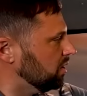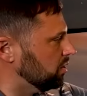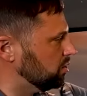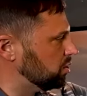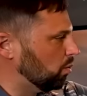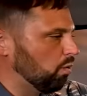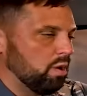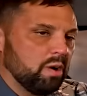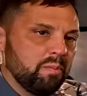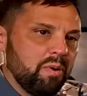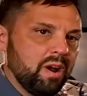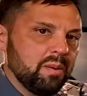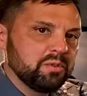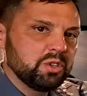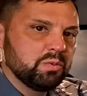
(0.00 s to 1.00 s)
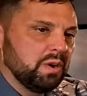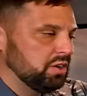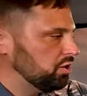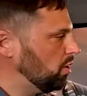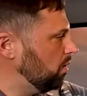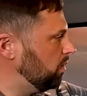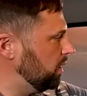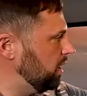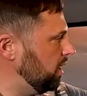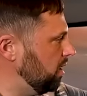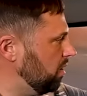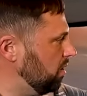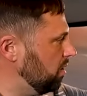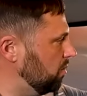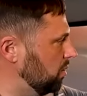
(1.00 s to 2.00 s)
There's a water pump switch over
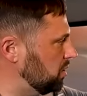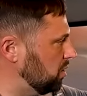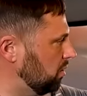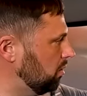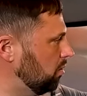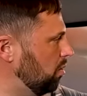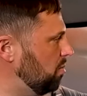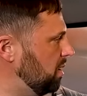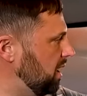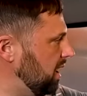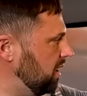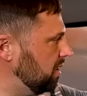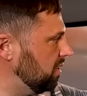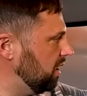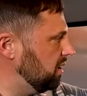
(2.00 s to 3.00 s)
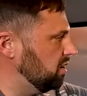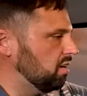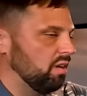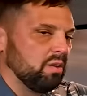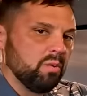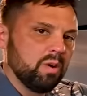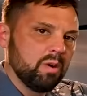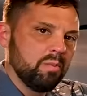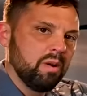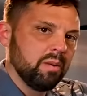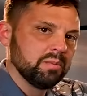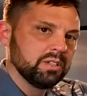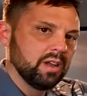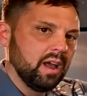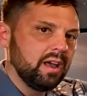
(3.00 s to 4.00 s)
here, which will illuminate and let you know the water
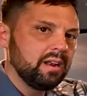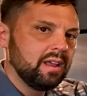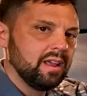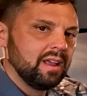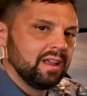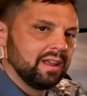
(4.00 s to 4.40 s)
pump's on.